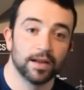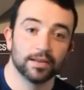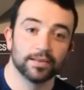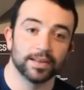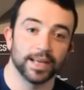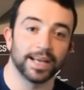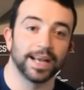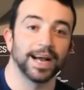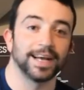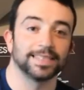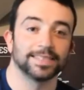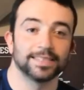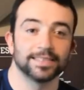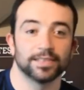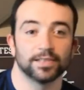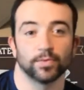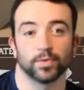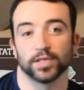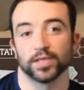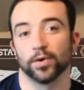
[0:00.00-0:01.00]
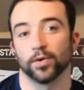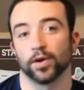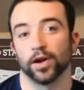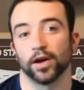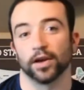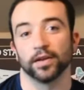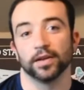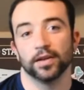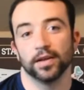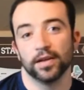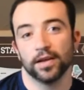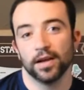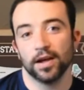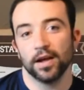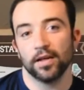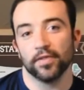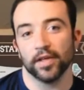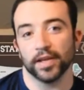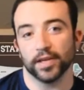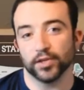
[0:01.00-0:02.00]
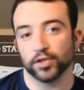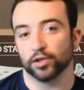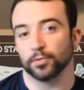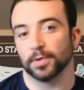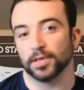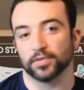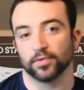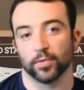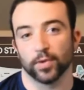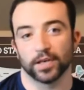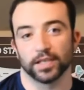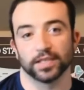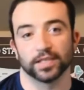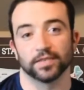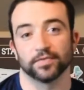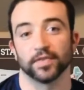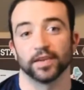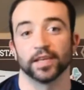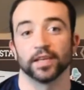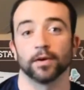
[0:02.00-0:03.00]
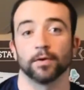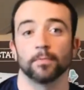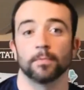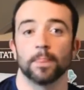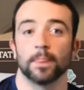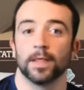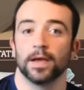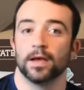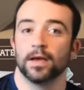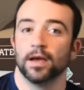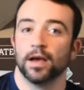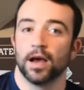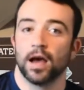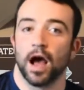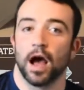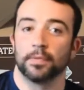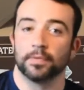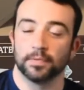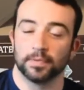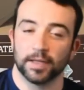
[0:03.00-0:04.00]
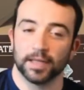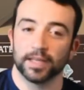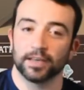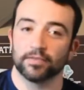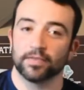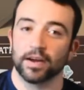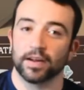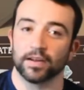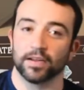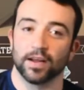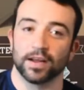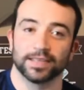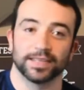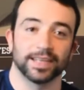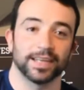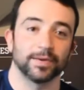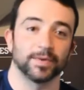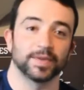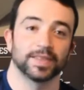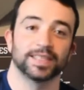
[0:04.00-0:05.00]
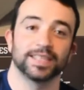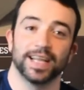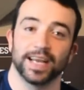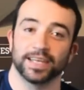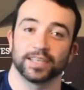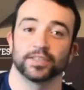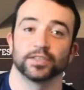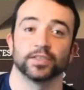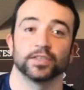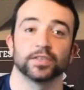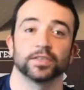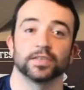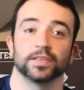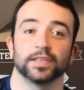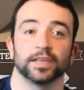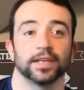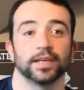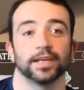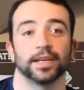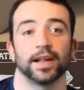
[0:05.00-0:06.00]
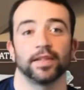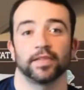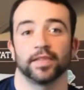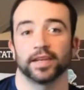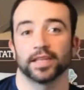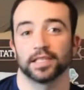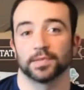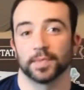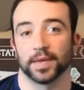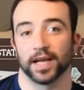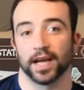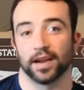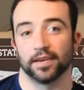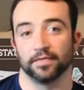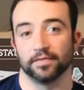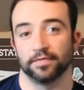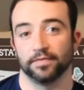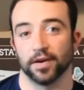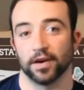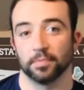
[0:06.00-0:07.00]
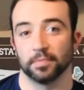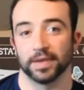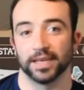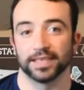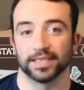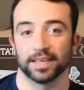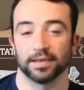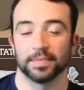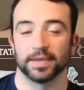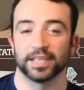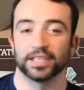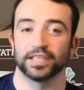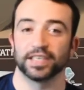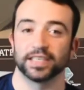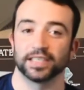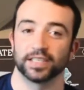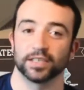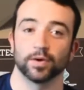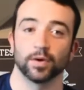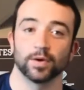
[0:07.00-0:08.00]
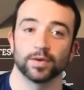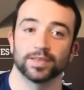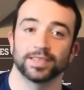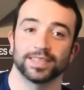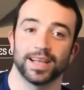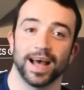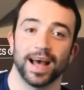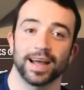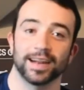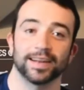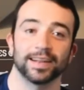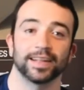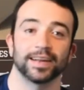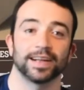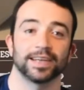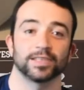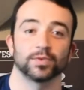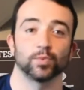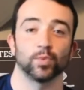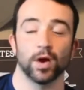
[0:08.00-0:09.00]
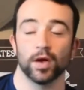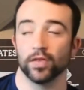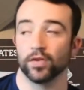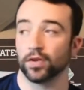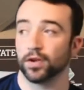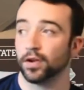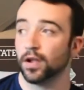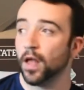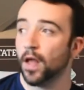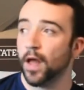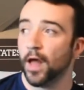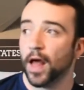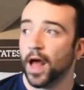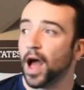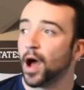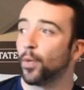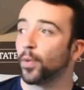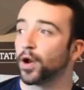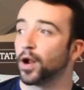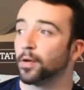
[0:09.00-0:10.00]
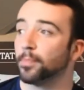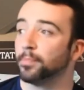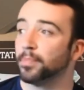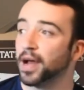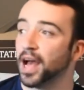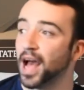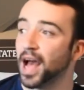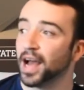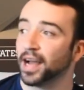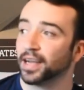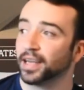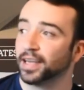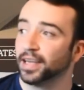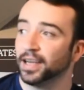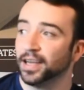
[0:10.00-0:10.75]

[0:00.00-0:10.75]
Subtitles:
Hey guys, what's going on? Thank you so much for watching this video. I've been playing around a lot today with textures, and I think it's been kind of fun because it gave me a chance to go outside in the nice weather. I went out back.